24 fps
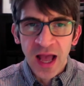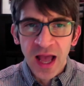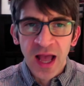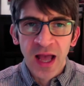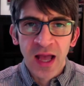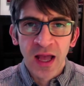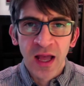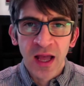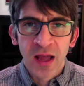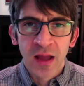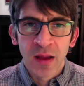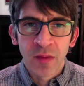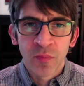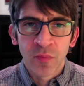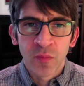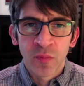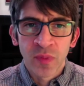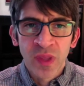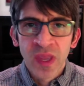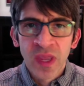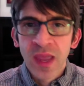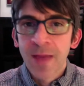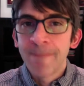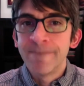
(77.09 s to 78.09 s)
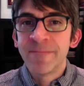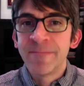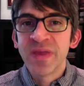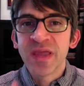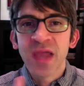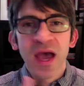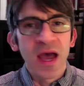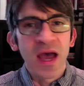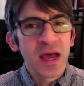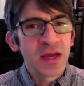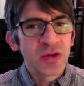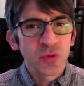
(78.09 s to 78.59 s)

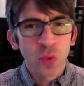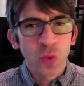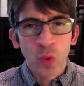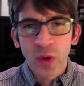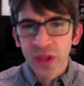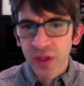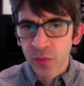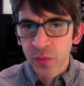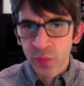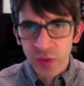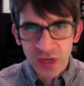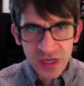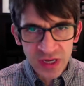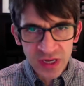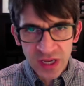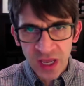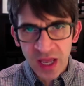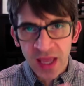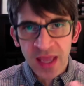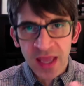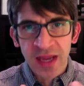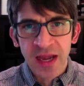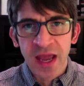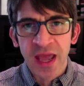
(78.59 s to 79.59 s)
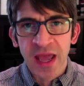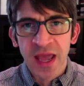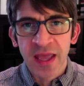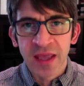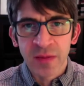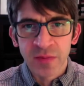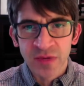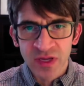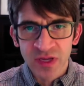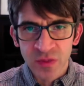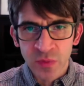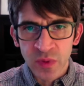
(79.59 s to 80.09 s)
Beyond Wikipedia and
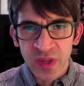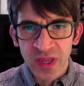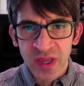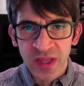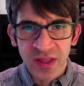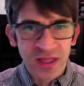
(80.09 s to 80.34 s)
IMDb.